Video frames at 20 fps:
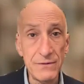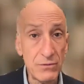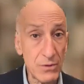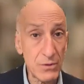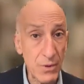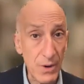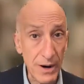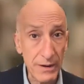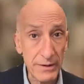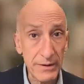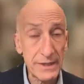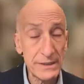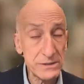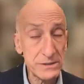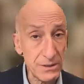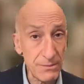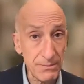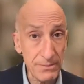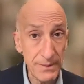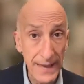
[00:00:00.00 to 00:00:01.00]
requiring
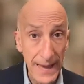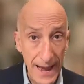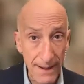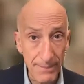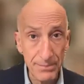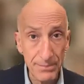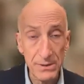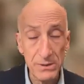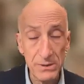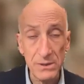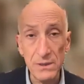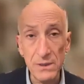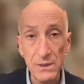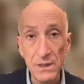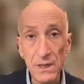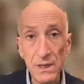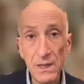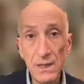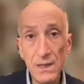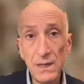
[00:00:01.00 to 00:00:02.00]
some capital.
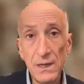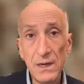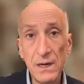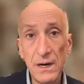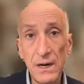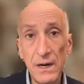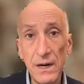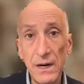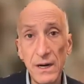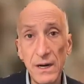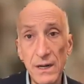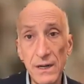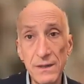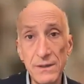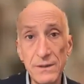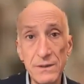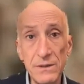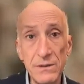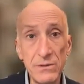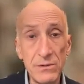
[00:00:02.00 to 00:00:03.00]

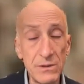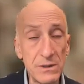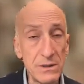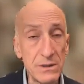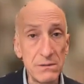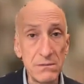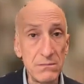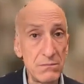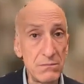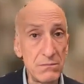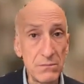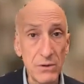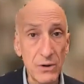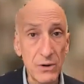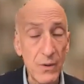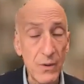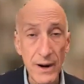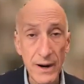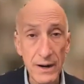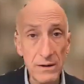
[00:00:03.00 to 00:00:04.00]
You could
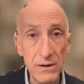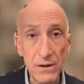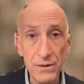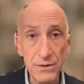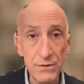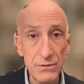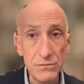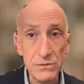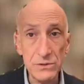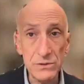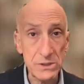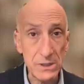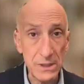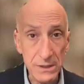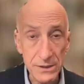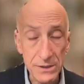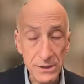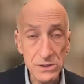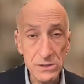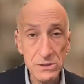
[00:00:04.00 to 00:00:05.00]
require other
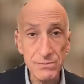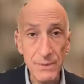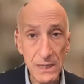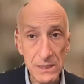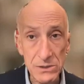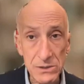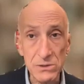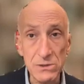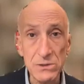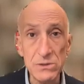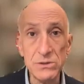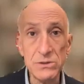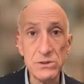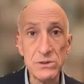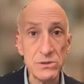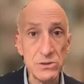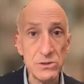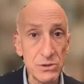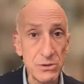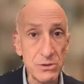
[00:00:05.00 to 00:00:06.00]
resilience measures,
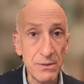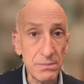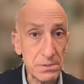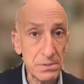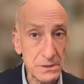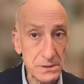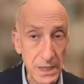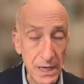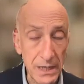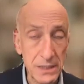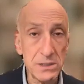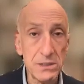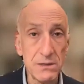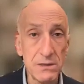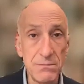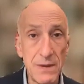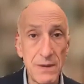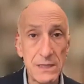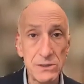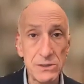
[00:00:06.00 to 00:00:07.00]
consumer
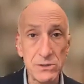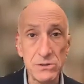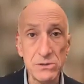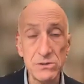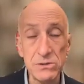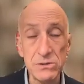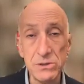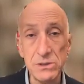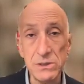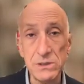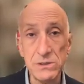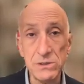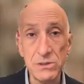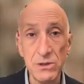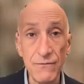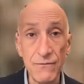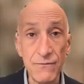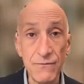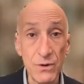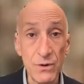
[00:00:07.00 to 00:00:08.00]
protection measures, and
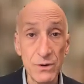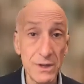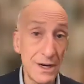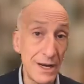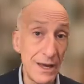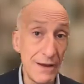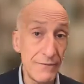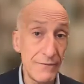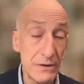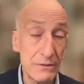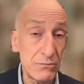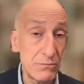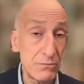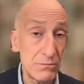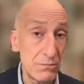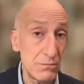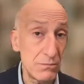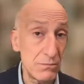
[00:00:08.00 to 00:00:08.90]
so forth, and even